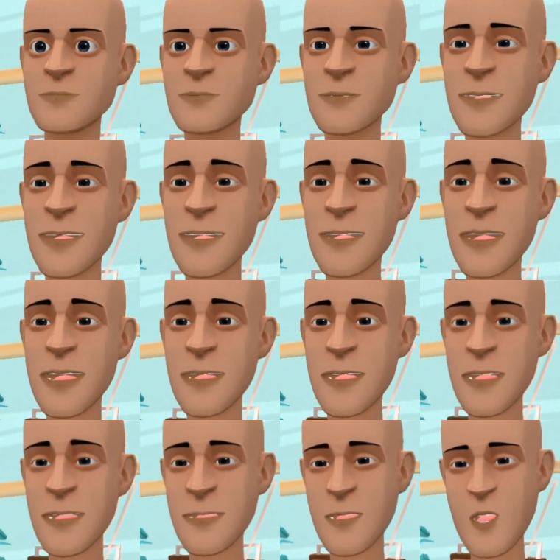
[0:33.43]
That
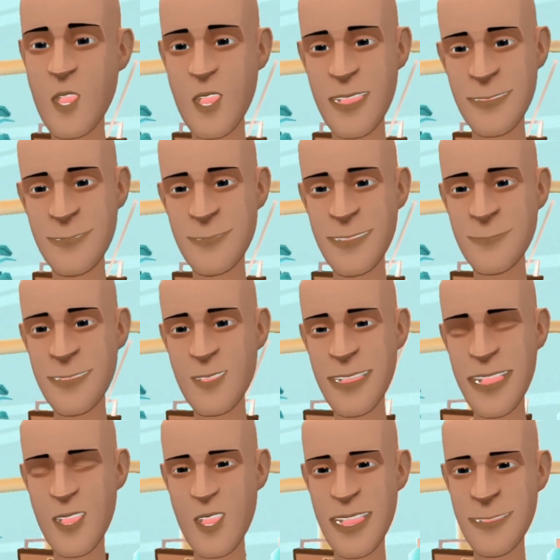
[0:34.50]
tastes good. I'm
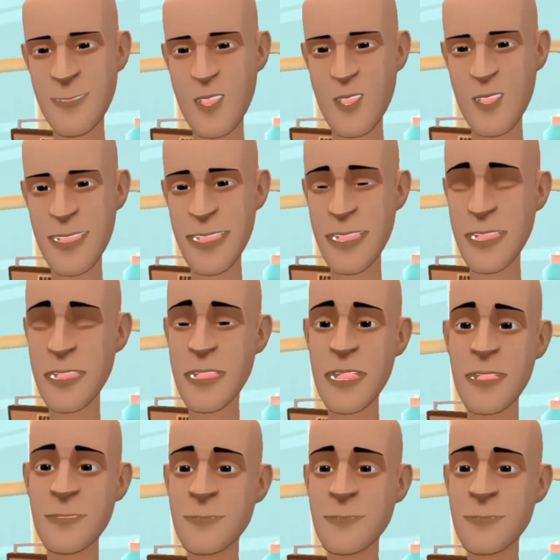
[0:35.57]
going to keep on drinking it.